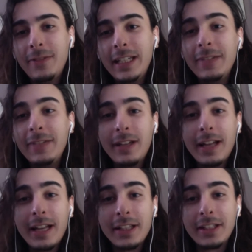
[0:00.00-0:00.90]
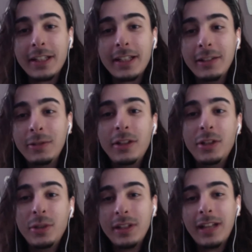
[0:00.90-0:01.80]
even as uh, alluded
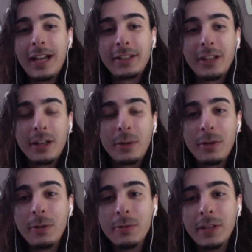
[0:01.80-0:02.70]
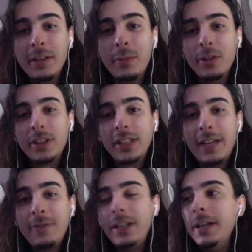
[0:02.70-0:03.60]
to in the last talk with Ori, the more
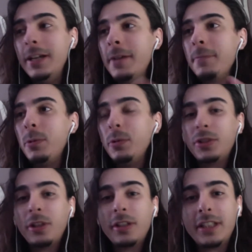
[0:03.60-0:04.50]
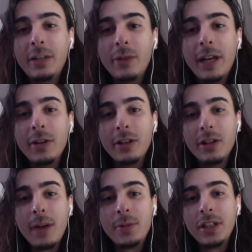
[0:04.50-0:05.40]
safety, we will start to see greater
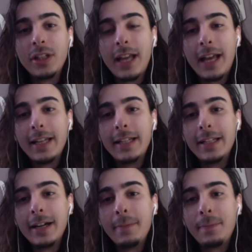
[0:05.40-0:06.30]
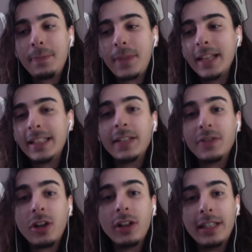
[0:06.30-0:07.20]
adoption and um, a sense
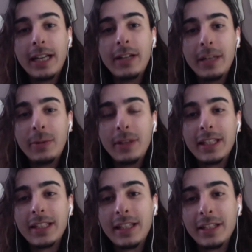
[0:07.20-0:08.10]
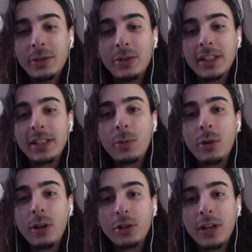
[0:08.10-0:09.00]
of solidarity with this this new system
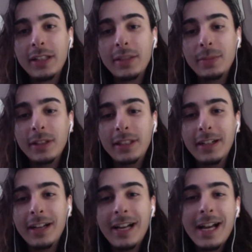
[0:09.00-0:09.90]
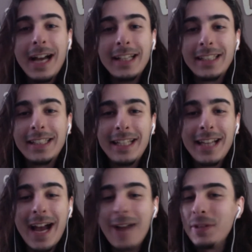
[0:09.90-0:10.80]
we're all trying to build here. I see.
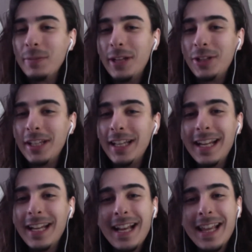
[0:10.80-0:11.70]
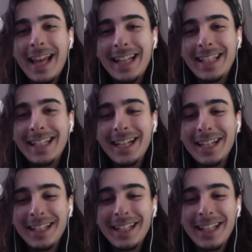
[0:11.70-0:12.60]
I have to mention it that
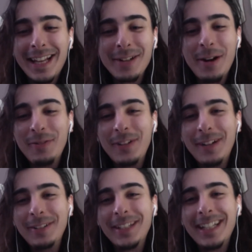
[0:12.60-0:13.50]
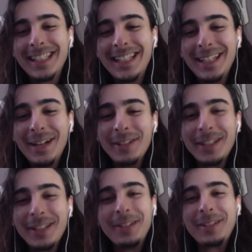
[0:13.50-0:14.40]
uh, that your co-founder and CEO
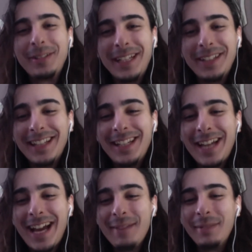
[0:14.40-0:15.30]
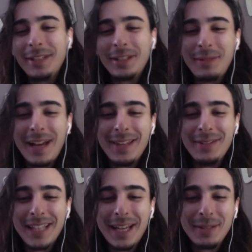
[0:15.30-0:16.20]
is also here in the chat, Mr.
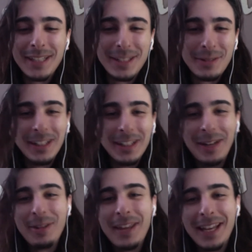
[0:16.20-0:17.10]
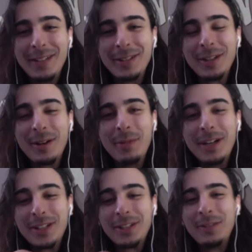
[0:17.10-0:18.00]
Matthew Sampson. So hello, thank you so
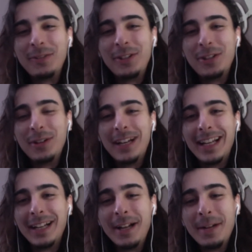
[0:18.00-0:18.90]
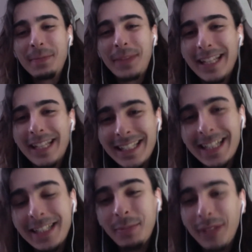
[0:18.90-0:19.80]
much, sir, for joining. It's uh,
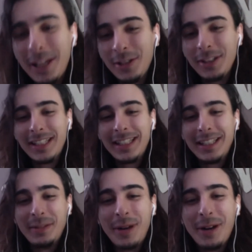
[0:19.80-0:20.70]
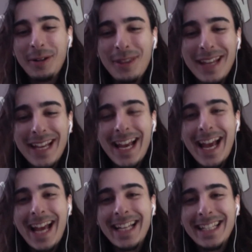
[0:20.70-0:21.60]
it's a pleasure to see you both,
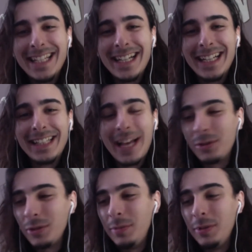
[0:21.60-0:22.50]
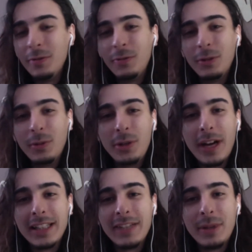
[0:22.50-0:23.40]
and uh, it's absolutely beautiful what you
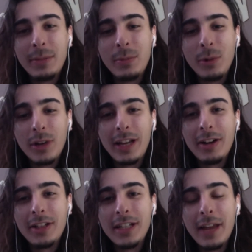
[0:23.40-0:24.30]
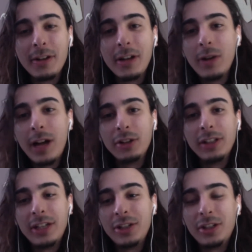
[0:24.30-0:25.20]
guys have been working on together.
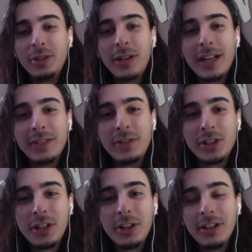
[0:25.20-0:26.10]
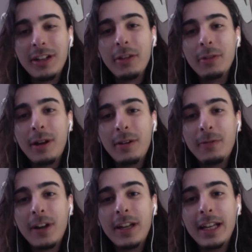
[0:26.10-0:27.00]
Congratulations, you guys have just secured another round
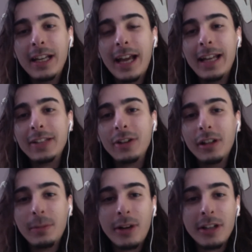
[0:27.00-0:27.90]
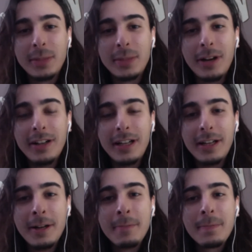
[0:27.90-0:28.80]
of funding, and it's all in
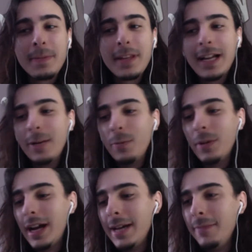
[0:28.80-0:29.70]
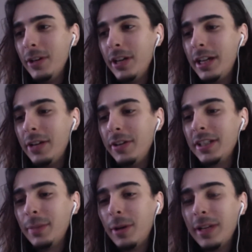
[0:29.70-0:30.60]
prosperity. What I am very
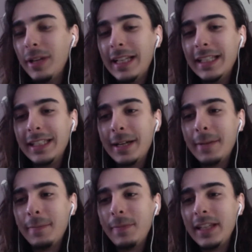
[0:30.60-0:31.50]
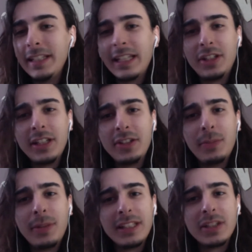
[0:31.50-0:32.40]
curious about is, um, is, is is
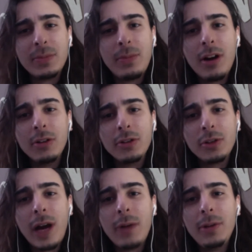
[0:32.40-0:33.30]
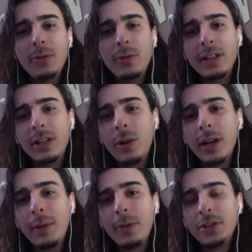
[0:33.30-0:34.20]
your business model. So how are you
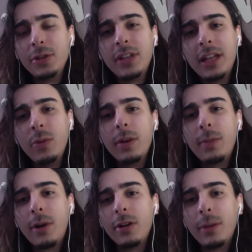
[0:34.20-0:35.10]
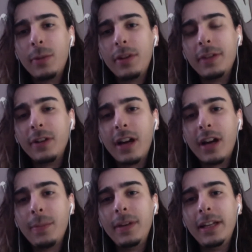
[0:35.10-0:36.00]
going about this? You say you want to partner up with different
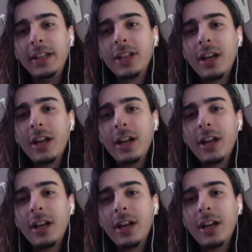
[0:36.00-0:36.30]
companies